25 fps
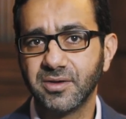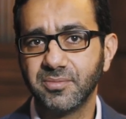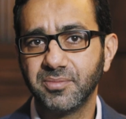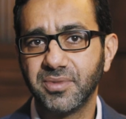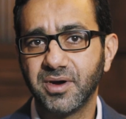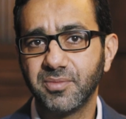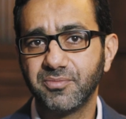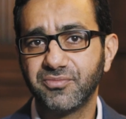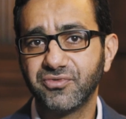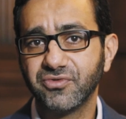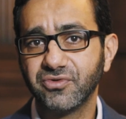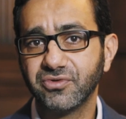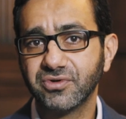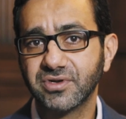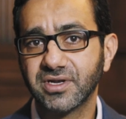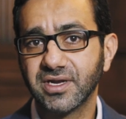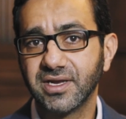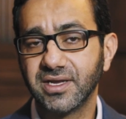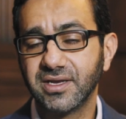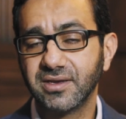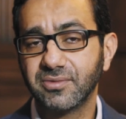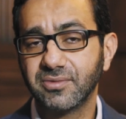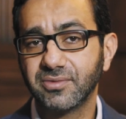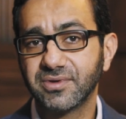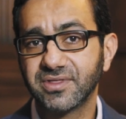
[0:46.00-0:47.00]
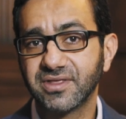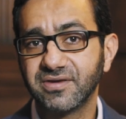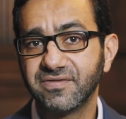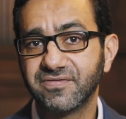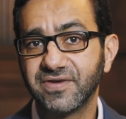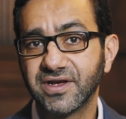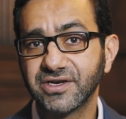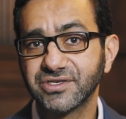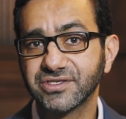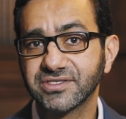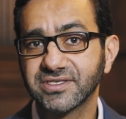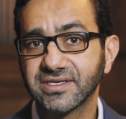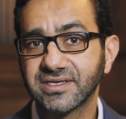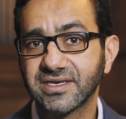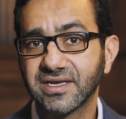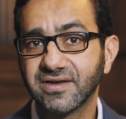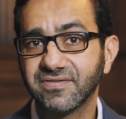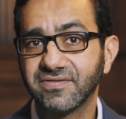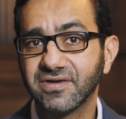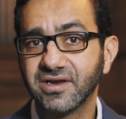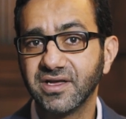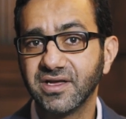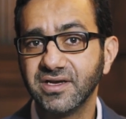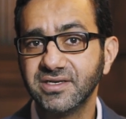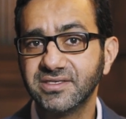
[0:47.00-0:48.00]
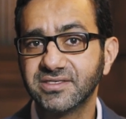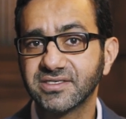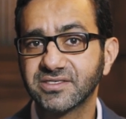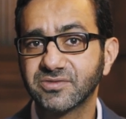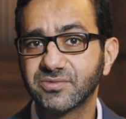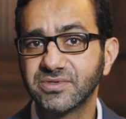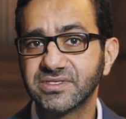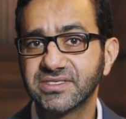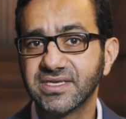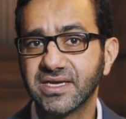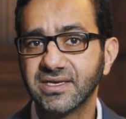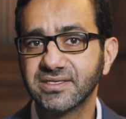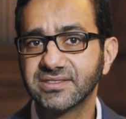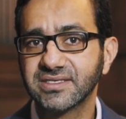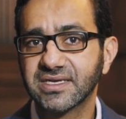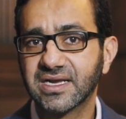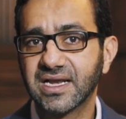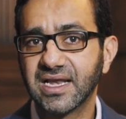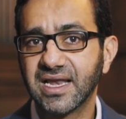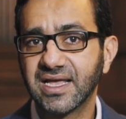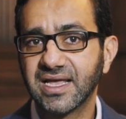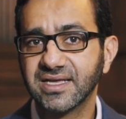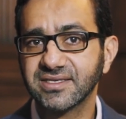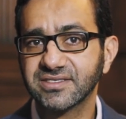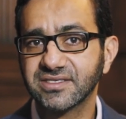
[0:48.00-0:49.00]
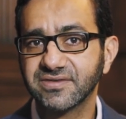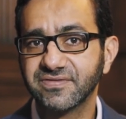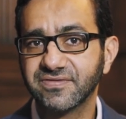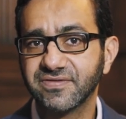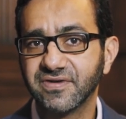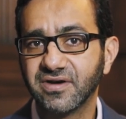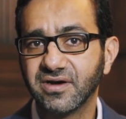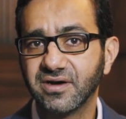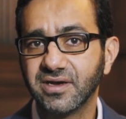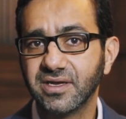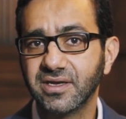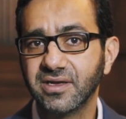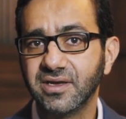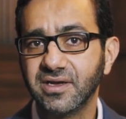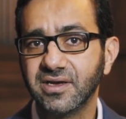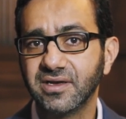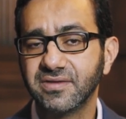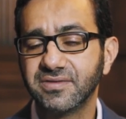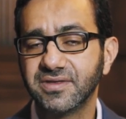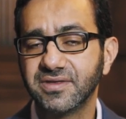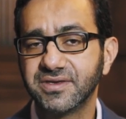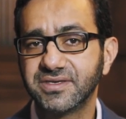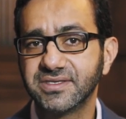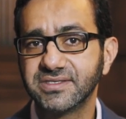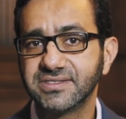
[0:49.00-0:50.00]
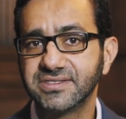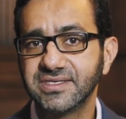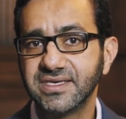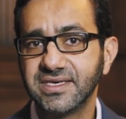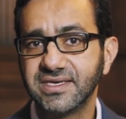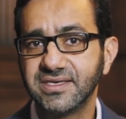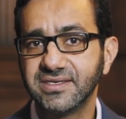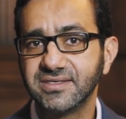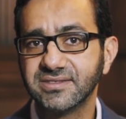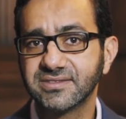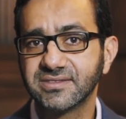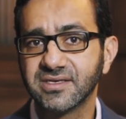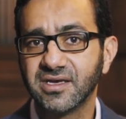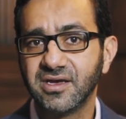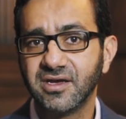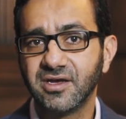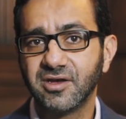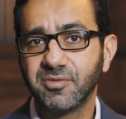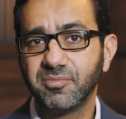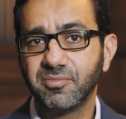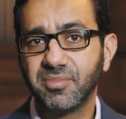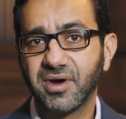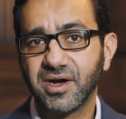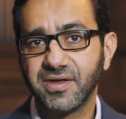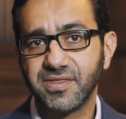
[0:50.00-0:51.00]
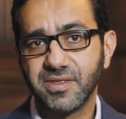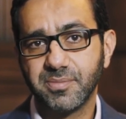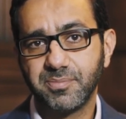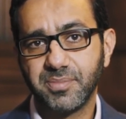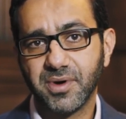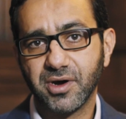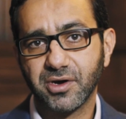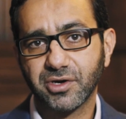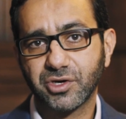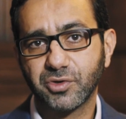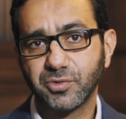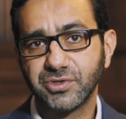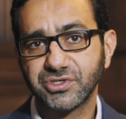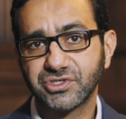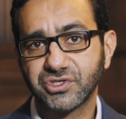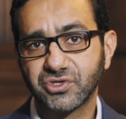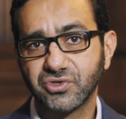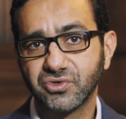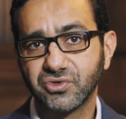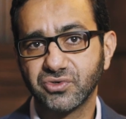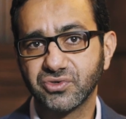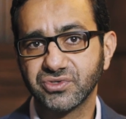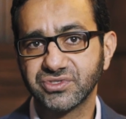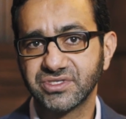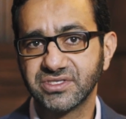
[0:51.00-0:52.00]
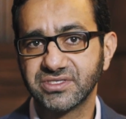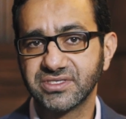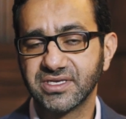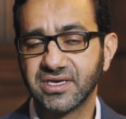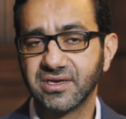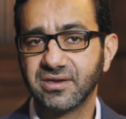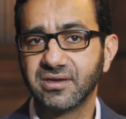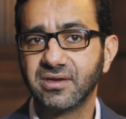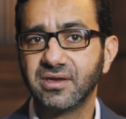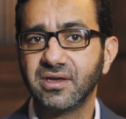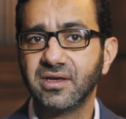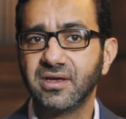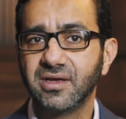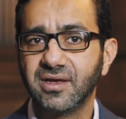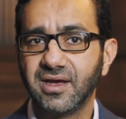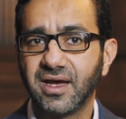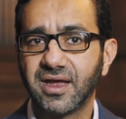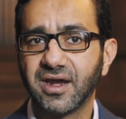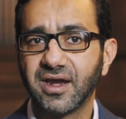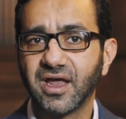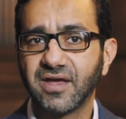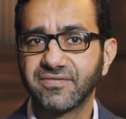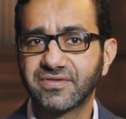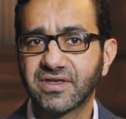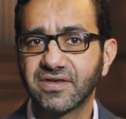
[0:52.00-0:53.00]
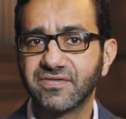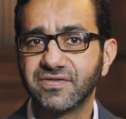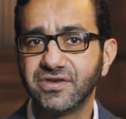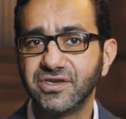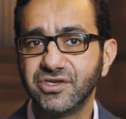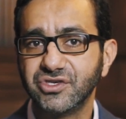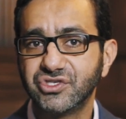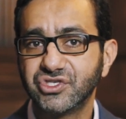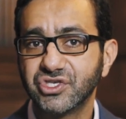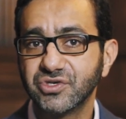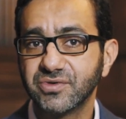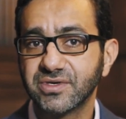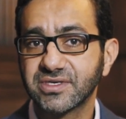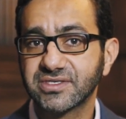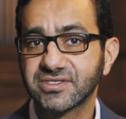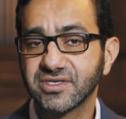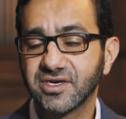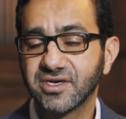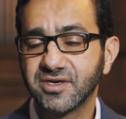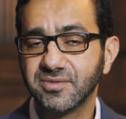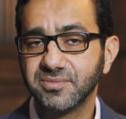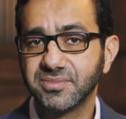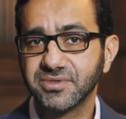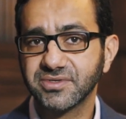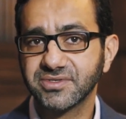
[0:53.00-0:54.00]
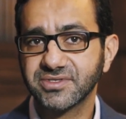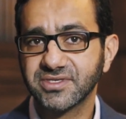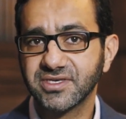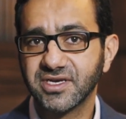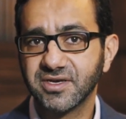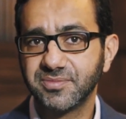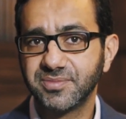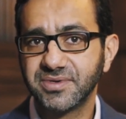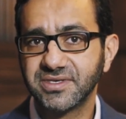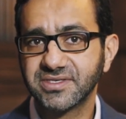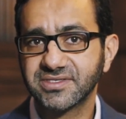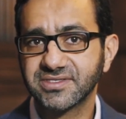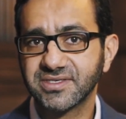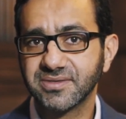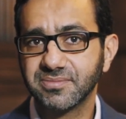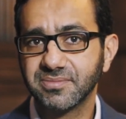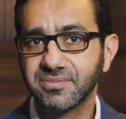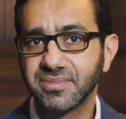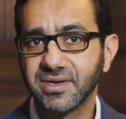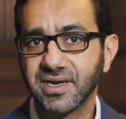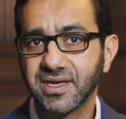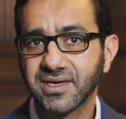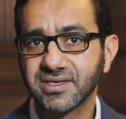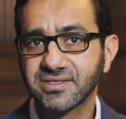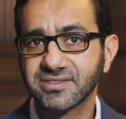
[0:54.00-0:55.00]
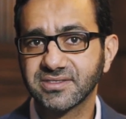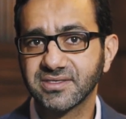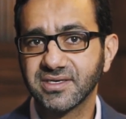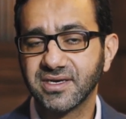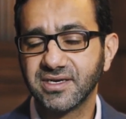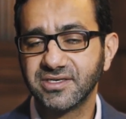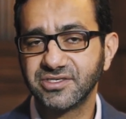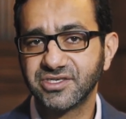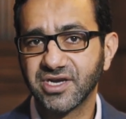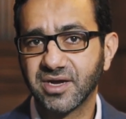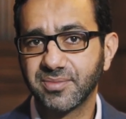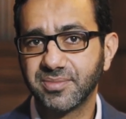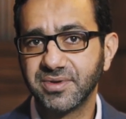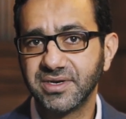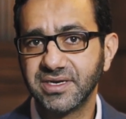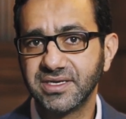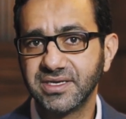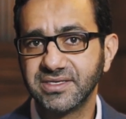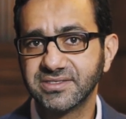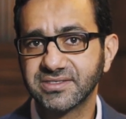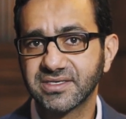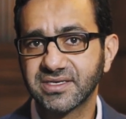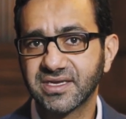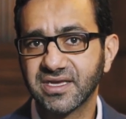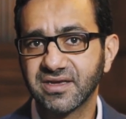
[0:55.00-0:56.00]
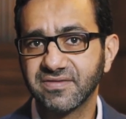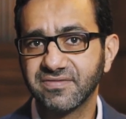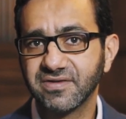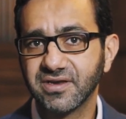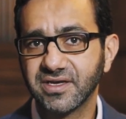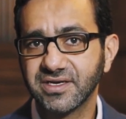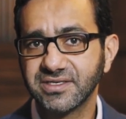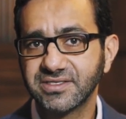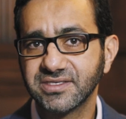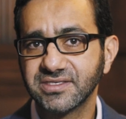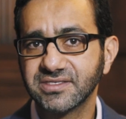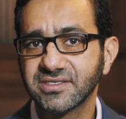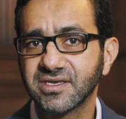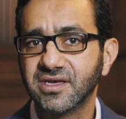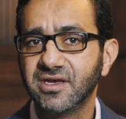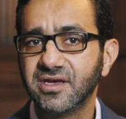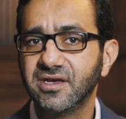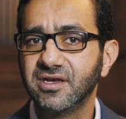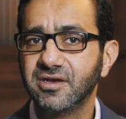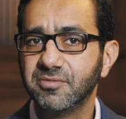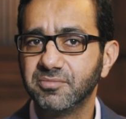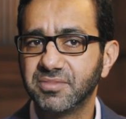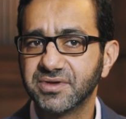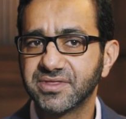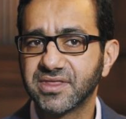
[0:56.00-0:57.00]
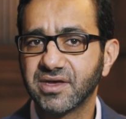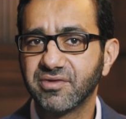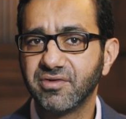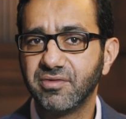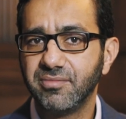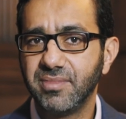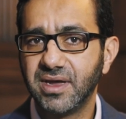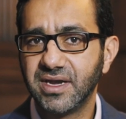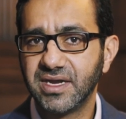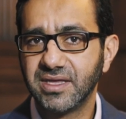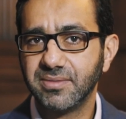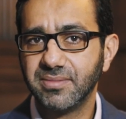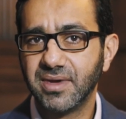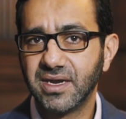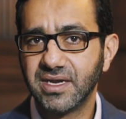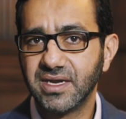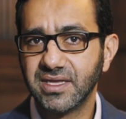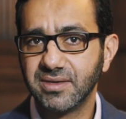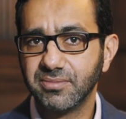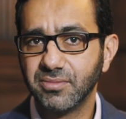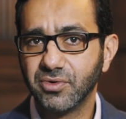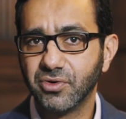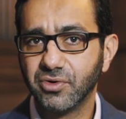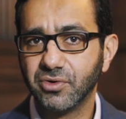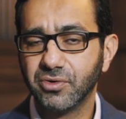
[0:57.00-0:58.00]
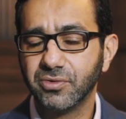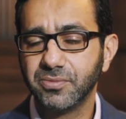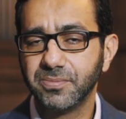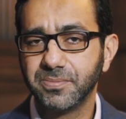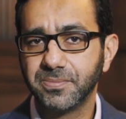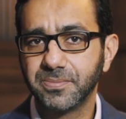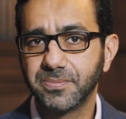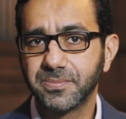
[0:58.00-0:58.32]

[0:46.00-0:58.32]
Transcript: But broadly, with infectious encephalitis, we tend to classify the disease by the bug which causes it. And I've given you two examples, herpes simplex and Japanese encephalitis, but there are many, many more.